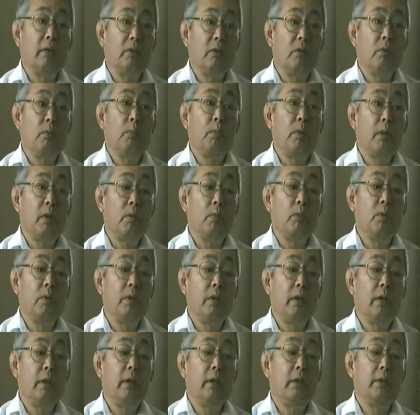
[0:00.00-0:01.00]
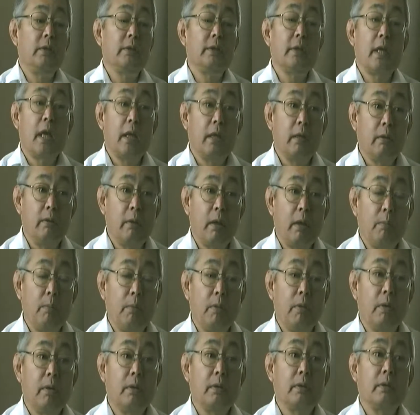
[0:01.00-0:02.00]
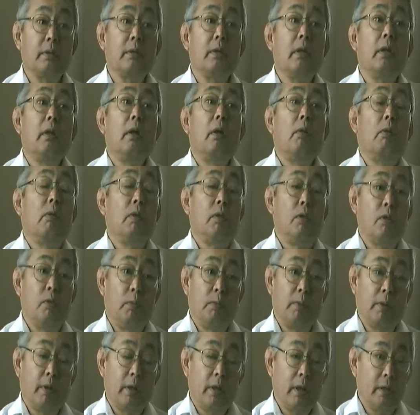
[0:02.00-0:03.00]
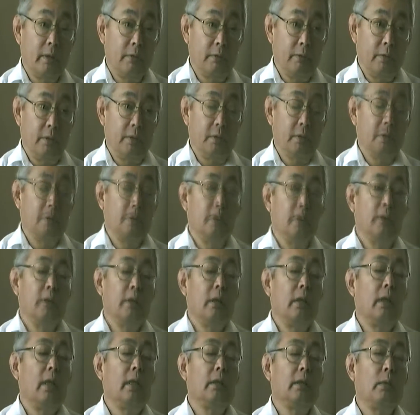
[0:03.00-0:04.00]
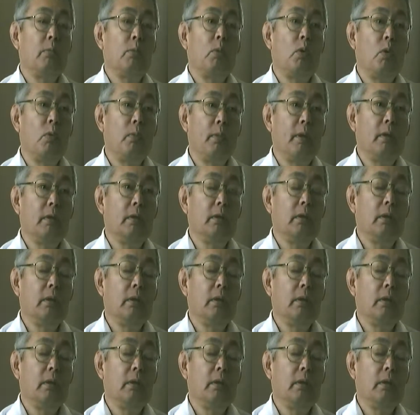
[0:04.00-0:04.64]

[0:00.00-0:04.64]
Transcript: compared with the Scandinavian or European countries. And at the moment,